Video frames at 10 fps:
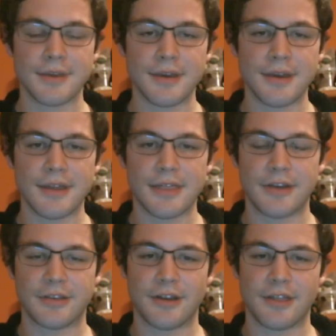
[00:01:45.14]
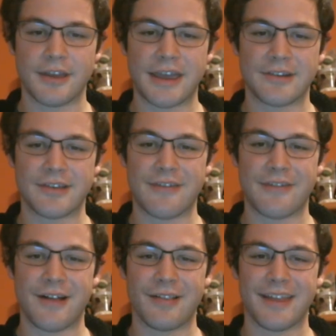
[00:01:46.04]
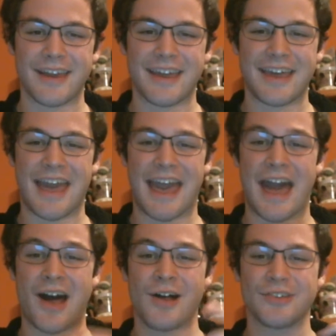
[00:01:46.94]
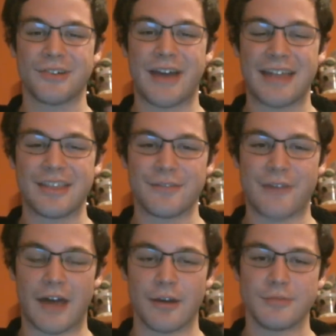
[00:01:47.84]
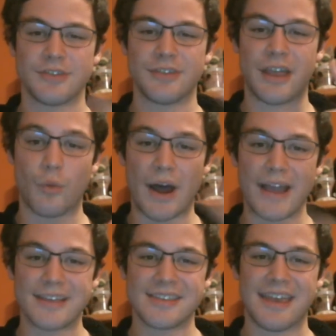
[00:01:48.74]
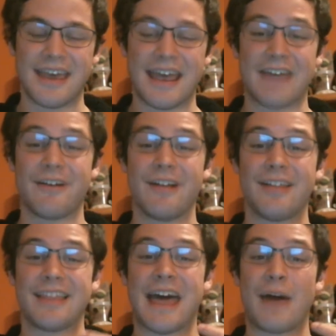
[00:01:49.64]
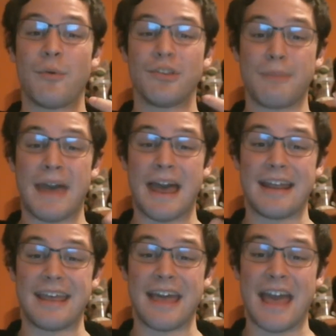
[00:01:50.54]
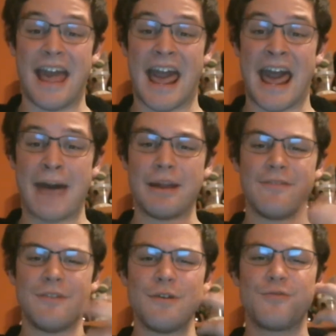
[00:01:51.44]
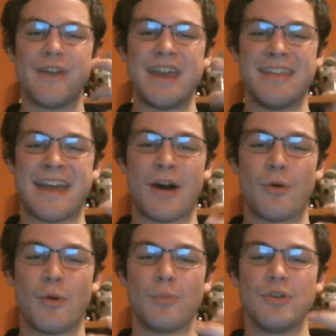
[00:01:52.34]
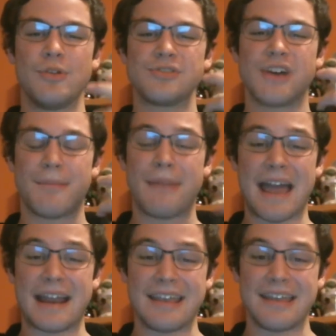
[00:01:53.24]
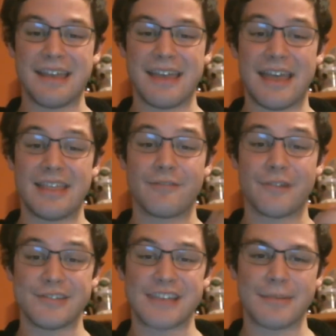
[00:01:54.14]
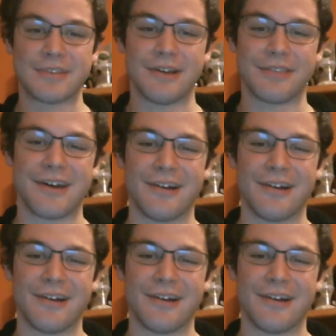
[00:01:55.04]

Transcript: There's another character that I felt like also had this volume, just like Weiss, and I felt like that was Penny. How many of you freaked out when you saw Penny in the first episode though?